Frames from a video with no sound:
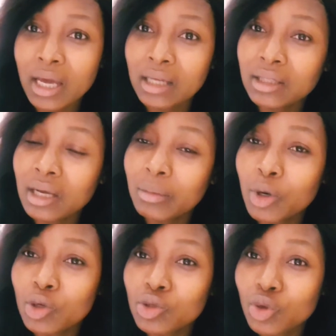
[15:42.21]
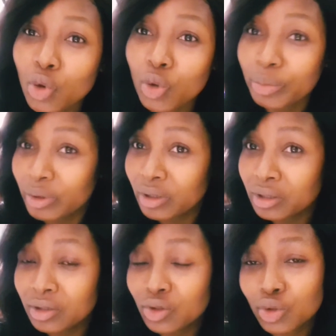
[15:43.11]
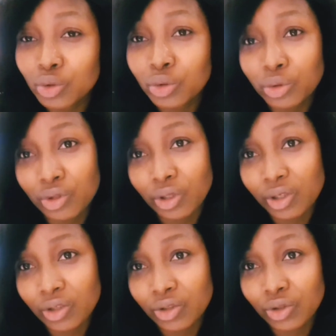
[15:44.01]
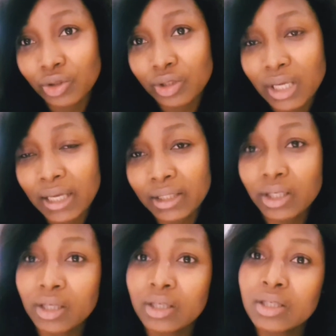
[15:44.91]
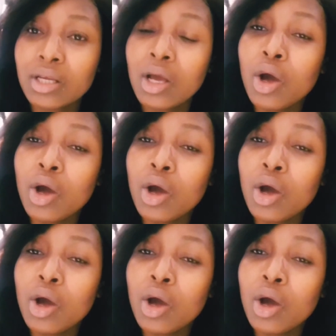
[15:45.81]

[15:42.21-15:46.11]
And I'm also open to suggestions, ideas